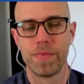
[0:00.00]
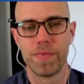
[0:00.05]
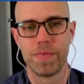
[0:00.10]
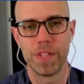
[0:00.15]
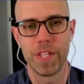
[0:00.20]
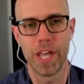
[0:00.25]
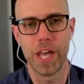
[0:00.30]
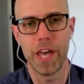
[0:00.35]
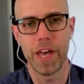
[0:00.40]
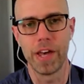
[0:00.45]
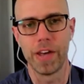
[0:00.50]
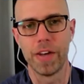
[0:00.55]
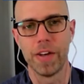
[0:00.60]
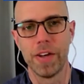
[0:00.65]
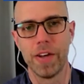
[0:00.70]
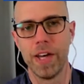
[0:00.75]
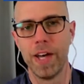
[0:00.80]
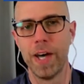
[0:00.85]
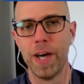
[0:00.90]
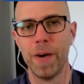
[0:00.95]
Yeah.
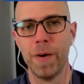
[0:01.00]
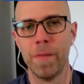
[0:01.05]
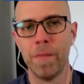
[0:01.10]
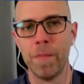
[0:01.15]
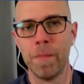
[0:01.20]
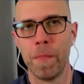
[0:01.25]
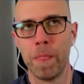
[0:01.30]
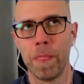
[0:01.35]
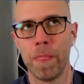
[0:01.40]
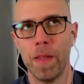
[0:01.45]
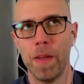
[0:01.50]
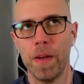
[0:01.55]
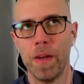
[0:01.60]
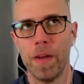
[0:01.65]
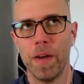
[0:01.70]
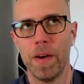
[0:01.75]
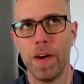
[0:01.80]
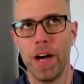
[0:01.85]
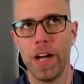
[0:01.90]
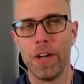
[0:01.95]
I
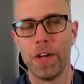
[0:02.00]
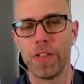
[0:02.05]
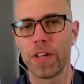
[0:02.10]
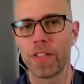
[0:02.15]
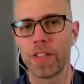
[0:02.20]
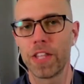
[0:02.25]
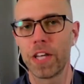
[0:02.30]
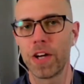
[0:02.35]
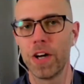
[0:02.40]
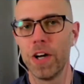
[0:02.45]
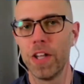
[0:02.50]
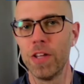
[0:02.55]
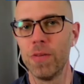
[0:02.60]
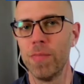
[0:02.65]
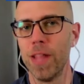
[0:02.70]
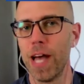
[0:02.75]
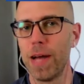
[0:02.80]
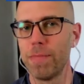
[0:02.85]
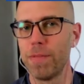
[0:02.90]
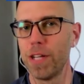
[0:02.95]
don't think they call them
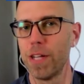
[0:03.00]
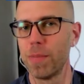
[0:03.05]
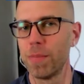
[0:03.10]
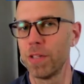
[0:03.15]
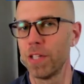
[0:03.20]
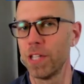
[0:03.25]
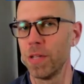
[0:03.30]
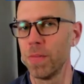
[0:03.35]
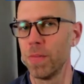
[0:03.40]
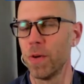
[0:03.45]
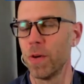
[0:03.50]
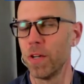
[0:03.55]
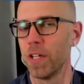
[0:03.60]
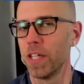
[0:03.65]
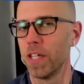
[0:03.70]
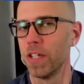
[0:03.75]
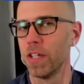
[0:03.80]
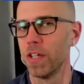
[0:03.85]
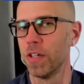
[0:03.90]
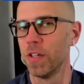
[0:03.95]
laptops anymore
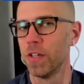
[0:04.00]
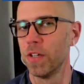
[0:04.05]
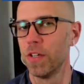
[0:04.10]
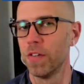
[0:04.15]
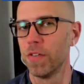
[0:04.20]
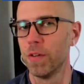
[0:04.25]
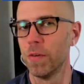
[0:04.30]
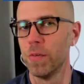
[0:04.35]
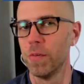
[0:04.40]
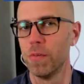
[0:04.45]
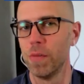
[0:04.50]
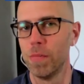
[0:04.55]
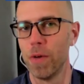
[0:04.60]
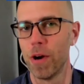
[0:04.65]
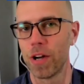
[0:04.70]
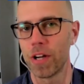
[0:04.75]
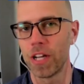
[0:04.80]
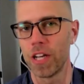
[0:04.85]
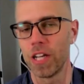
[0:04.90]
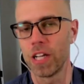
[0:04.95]
either from the
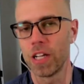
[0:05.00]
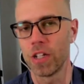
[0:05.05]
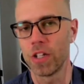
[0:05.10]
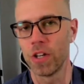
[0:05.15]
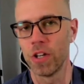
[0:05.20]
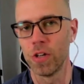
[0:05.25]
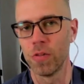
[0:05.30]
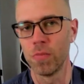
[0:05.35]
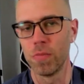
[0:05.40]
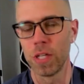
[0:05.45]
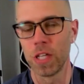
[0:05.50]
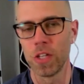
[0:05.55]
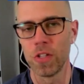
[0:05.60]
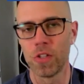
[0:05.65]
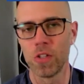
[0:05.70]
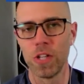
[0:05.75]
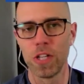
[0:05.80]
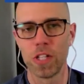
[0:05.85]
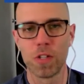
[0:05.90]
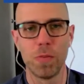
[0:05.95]
marketing term,
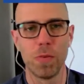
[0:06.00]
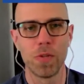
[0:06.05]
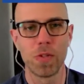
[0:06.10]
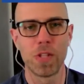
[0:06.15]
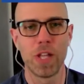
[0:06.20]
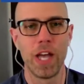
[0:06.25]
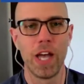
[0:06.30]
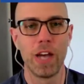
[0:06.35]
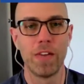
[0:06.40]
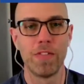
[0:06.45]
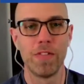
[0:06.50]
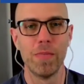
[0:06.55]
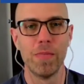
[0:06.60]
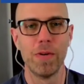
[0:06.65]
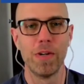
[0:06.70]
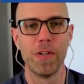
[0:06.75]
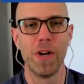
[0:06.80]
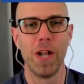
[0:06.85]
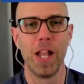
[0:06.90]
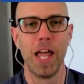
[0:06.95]
because you're not supposed to have them
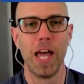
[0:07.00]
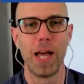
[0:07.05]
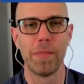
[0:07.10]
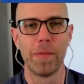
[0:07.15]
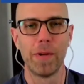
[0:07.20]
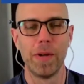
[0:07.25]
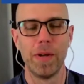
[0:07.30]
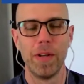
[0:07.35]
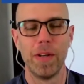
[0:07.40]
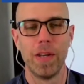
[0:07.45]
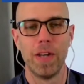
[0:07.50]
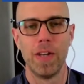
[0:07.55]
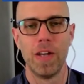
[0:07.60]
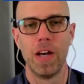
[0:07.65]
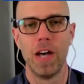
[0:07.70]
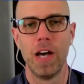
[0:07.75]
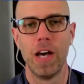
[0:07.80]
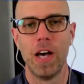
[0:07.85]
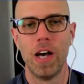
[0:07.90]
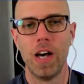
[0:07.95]
on your lap.
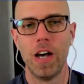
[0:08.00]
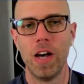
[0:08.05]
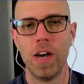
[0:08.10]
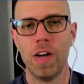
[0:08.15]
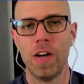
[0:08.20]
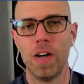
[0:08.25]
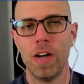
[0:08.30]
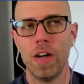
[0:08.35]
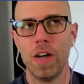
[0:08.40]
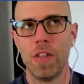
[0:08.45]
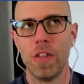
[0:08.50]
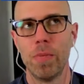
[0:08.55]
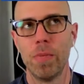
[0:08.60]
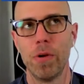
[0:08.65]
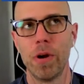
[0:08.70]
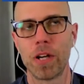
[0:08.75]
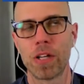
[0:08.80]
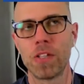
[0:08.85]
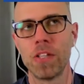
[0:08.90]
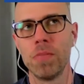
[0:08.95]
The
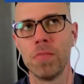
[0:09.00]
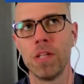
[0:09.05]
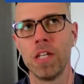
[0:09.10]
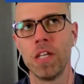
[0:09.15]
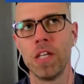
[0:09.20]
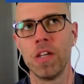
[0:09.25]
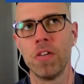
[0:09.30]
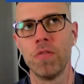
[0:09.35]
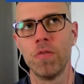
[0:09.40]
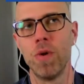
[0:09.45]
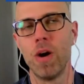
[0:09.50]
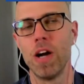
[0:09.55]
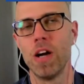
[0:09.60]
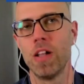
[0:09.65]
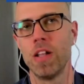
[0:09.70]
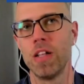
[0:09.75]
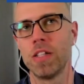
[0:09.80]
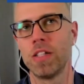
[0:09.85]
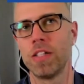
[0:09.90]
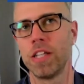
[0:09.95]
proximity of
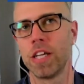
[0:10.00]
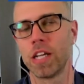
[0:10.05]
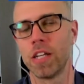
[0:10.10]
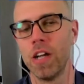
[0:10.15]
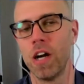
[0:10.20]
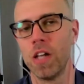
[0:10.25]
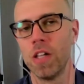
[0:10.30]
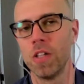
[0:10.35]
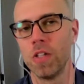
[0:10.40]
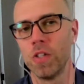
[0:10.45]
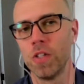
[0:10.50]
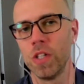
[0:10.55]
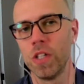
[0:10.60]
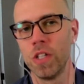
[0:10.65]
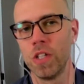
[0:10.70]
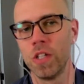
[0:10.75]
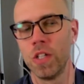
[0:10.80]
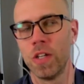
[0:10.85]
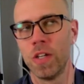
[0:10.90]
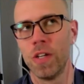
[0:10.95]
wireless
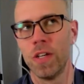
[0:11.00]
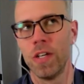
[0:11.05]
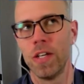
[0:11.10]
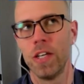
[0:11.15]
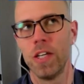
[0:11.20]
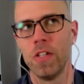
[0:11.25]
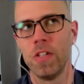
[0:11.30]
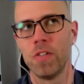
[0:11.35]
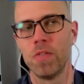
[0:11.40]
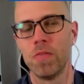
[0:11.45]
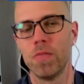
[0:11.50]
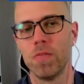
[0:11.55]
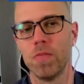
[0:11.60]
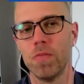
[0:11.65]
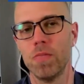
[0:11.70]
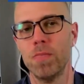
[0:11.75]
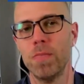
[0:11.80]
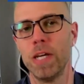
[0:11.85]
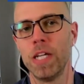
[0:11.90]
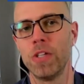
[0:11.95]
technology is
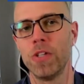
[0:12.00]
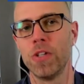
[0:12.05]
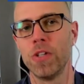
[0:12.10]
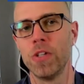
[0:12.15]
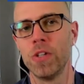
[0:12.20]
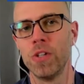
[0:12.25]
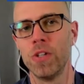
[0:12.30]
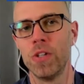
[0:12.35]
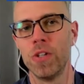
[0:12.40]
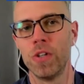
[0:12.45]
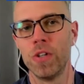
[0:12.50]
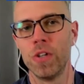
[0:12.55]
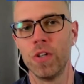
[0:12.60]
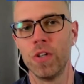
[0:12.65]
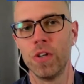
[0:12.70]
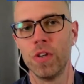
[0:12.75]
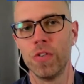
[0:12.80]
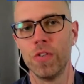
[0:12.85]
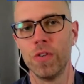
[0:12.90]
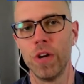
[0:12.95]
measured
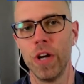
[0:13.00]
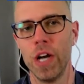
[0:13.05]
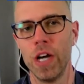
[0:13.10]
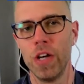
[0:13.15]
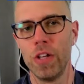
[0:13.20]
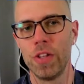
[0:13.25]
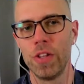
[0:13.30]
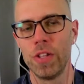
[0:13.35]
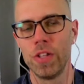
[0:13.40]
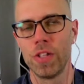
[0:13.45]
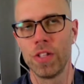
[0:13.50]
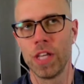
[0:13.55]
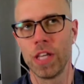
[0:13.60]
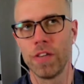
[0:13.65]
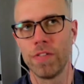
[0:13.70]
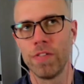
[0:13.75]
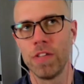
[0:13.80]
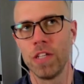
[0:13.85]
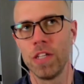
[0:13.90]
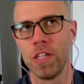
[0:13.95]
for health and
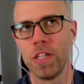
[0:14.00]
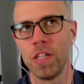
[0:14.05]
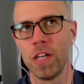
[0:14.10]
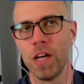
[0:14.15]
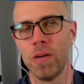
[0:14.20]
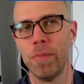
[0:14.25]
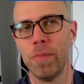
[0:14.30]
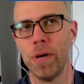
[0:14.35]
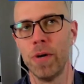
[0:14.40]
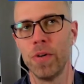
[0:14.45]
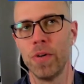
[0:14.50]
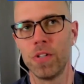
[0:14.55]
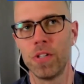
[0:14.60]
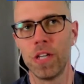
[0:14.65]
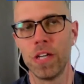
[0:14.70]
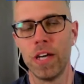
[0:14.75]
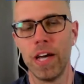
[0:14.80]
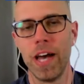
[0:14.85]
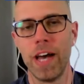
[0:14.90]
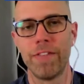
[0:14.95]
safety about
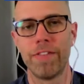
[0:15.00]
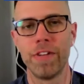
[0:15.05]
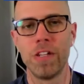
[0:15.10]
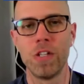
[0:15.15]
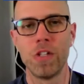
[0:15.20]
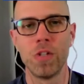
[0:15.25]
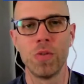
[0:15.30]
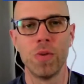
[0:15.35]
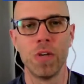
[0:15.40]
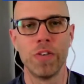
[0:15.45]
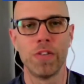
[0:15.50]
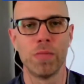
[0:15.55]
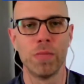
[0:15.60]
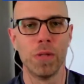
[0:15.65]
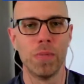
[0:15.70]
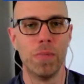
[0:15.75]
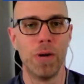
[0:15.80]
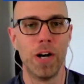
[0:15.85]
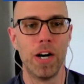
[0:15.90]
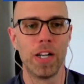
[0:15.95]
half an inch away from
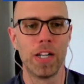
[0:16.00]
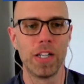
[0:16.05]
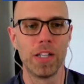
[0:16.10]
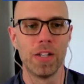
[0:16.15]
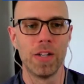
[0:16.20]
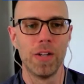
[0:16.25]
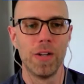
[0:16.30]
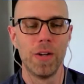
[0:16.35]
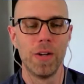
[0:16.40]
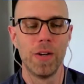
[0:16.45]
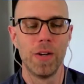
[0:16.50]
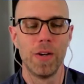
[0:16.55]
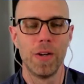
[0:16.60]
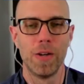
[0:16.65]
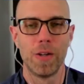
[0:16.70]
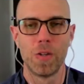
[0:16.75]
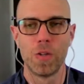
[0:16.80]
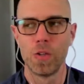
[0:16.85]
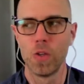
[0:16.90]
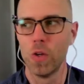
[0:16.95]
the body.
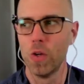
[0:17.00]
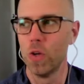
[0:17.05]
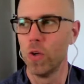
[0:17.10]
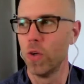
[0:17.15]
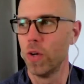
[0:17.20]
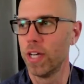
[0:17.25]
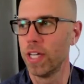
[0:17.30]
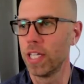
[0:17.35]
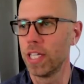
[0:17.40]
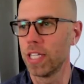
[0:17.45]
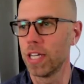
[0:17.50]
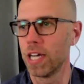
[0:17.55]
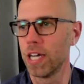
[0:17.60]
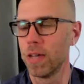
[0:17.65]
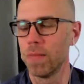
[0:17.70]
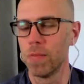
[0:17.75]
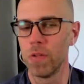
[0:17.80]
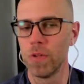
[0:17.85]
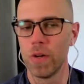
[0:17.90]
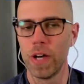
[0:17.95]
So
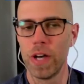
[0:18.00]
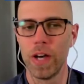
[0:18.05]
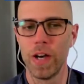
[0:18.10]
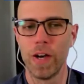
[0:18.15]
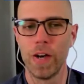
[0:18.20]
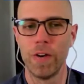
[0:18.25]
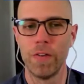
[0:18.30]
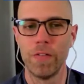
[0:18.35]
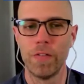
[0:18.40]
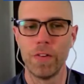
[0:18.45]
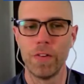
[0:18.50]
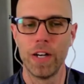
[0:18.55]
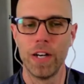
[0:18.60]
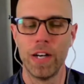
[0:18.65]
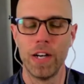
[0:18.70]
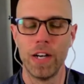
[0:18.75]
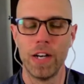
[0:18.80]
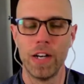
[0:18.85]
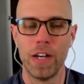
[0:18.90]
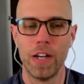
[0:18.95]
anytime you have
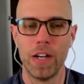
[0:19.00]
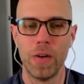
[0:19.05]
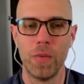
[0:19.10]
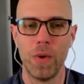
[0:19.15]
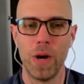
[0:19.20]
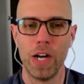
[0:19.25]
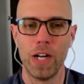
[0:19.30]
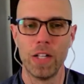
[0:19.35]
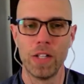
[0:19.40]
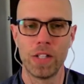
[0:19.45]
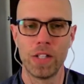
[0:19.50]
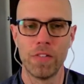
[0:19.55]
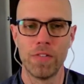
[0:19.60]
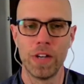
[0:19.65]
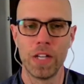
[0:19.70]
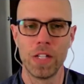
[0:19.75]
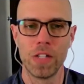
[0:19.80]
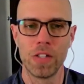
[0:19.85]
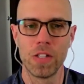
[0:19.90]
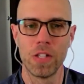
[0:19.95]
a wireless
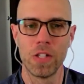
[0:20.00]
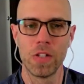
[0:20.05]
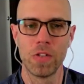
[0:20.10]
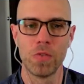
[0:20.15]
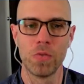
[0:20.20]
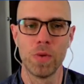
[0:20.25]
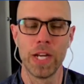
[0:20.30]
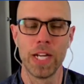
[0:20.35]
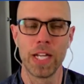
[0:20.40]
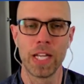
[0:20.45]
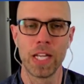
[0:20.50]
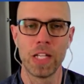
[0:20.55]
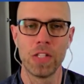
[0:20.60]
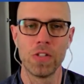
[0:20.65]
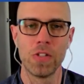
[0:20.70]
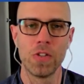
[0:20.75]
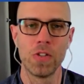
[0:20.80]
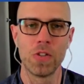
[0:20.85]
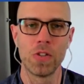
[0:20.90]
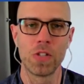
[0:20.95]
device that is right
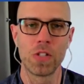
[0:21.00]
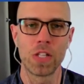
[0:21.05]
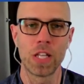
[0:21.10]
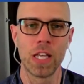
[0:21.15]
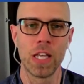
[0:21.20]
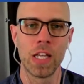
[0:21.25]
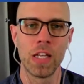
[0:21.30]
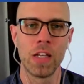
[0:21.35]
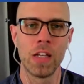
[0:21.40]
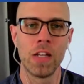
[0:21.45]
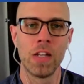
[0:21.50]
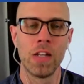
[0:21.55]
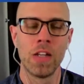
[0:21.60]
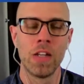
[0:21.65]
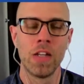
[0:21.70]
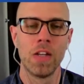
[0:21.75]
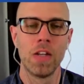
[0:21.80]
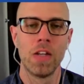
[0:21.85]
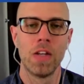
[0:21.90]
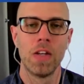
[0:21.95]
against your skin,
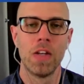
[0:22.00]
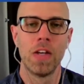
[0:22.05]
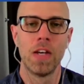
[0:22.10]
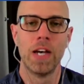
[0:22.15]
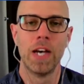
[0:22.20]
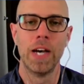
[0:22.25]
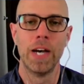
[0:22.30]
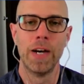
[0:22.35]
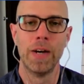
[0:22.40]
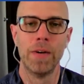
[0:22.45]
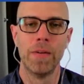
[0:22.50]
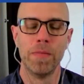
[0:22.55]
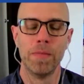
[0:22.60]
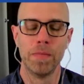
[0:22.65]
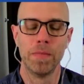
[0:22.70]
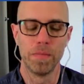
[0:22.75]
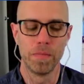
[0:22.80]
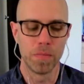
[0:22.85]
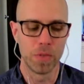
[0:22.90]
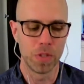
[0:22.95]

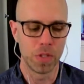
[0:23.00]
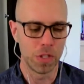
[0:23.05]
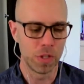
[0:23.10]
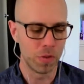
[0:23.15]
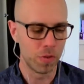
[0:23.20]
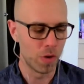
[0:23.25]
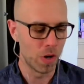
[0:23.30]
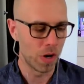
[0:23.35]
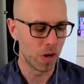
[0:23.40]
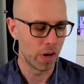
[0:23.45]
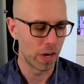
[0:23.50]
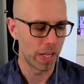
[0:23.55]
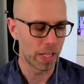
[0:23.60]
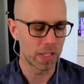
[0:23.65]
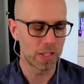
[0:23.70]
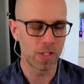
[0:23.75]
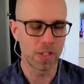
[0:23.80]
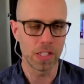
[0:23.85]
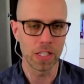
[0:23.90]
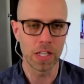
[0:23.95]
you are
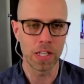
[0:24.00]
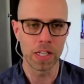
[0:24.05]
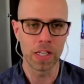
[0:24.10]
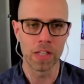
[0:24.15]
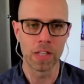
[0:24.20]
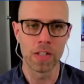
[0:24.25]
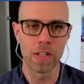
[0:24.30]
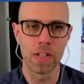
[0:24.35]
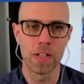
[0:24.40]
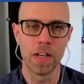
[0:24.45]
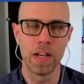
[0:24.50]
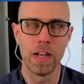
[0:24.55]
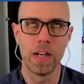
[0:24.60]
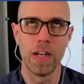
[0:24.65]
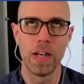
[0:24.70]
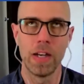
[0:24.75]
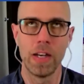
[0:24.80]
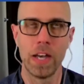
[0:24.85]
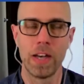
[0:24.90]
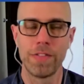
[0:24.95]
exceeding
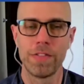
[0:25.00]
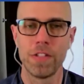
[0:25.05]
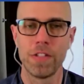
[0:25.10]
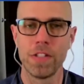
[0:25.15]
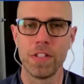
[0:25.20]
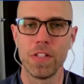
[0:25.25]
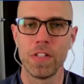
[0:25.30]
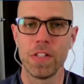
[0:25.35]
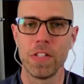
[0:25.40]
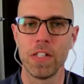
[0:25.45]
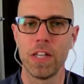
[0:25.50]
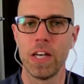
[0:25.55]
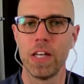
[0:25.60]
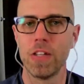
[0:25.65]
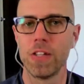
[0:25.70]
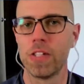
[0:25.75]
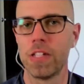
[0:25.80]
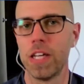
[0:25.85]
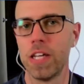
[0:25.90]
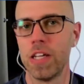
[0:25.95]
FCC
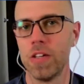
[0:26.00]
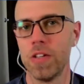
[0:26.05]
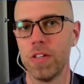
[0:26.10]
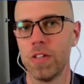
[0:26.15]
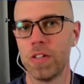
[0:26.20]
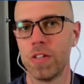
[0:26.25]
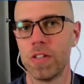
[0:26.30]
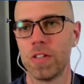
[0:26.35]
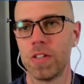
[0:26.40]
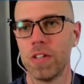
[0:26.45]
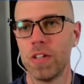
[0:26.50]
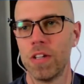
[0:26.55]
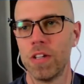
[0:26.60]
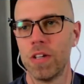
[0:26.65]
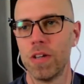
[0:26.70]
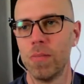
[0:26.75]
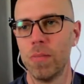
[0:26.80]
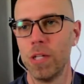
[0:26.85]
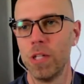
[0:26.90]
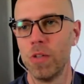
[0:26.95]
health standards
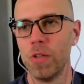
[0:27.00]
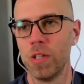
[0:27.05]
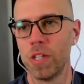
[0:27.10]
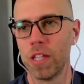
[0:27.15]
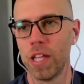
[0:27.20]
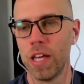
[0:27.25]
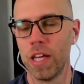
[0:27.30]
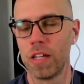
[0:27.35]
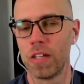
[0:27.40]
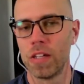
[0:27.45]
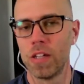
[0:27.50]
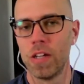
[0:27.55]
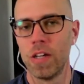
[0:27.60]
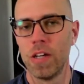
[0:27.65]
by doing that.